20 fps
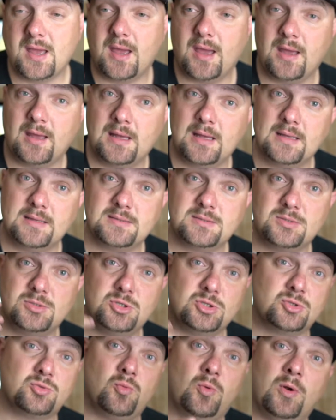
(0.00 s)
It's
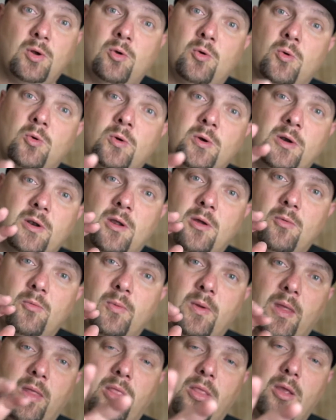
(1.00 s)
just one cord
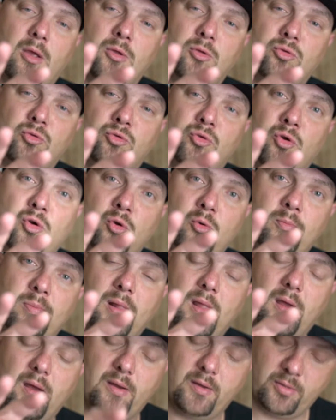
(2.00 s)
with 2
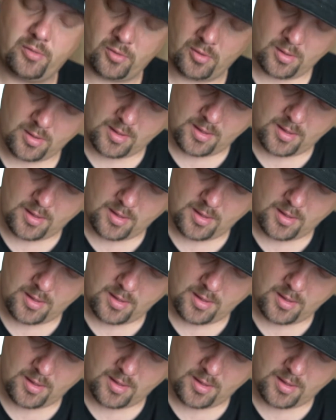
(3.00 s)
plugs,